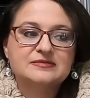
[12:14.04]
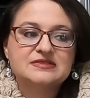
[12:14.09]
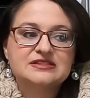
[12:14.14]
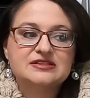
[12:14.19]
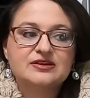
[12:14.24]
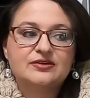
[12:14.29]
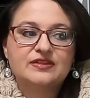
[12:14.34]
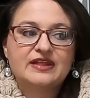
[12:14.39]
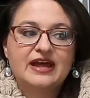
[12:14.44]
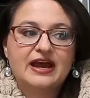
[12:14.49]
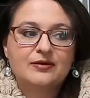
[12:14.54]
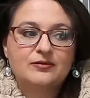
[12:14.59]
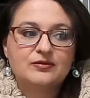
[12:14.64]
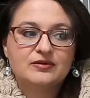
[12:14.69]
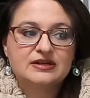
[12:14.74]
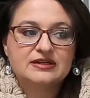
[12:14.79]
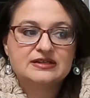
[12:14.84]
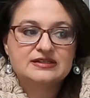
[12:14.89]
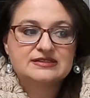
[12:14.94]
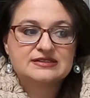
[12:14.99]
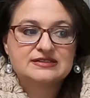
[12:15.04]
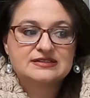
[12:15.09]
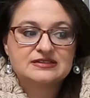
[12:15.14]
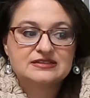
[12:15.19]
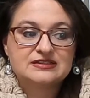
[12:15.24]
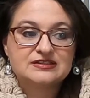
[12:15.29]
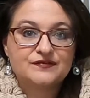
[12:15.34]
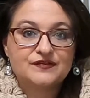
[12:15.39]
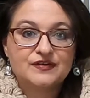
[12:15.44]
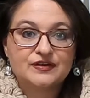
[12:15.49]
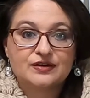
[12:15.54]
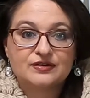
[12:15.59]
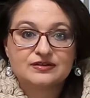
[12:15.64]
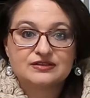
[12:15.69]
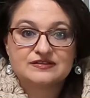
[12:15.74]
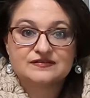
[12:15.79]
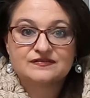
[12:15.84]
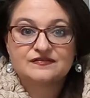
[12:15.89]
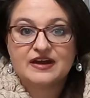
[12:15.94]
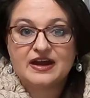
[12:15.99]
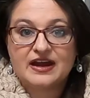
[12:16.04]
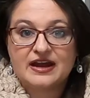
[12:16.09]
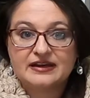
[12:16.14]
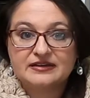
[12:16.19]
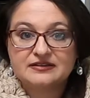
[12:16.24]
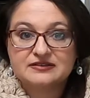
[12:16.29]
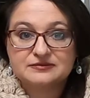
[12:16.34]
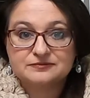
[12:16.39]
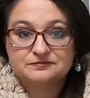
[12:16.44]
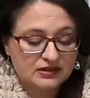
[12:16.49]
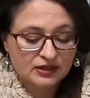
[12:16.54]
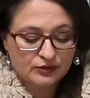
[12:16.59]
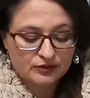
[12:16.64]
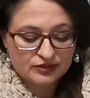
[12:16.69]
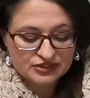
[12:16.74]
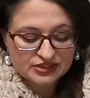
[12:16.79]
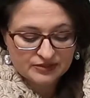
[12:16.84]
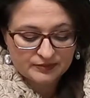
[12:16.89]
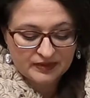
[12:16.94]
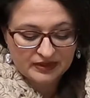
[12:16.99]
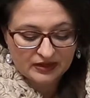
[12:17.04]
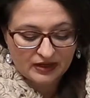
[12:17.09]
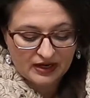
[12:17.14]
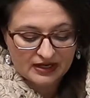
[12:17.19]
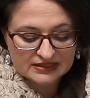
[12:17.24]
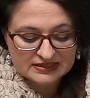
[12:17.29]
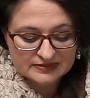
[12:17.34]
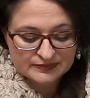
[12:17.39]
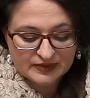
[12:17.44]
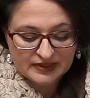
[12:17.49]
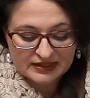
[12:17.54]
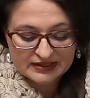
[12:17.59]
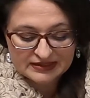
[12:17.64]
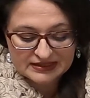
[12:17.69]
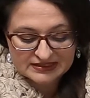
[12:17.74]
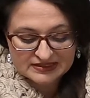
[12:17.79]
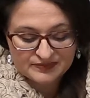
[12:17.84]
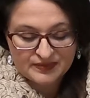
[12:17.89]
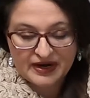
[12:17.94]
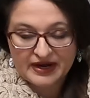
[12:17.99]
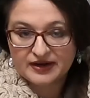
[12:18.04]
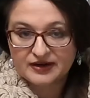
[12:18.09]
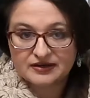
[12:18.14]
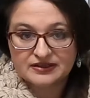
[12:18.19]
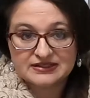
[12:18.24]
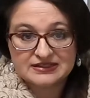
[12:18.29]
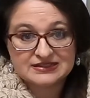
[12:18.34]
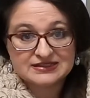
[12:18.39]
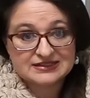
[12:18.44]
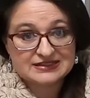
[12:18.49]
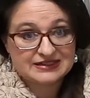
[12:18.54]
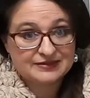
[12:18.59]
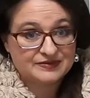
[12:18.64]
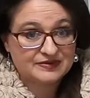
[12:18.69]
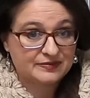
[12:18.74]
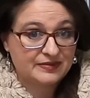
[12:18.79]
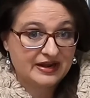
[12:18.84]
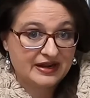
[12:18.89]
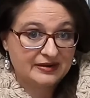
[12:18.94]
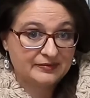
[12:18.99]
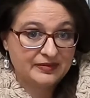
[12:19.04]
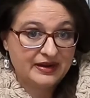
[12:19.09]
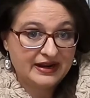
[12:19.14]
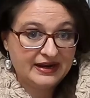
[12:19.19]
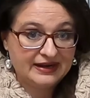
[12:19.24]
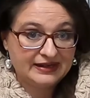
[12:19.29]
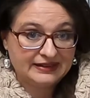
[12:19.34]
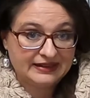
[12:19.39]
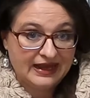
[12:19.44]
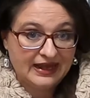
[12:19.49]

So that was difficult to find a lower shipping cost, but this buyer didn't seem to mind paying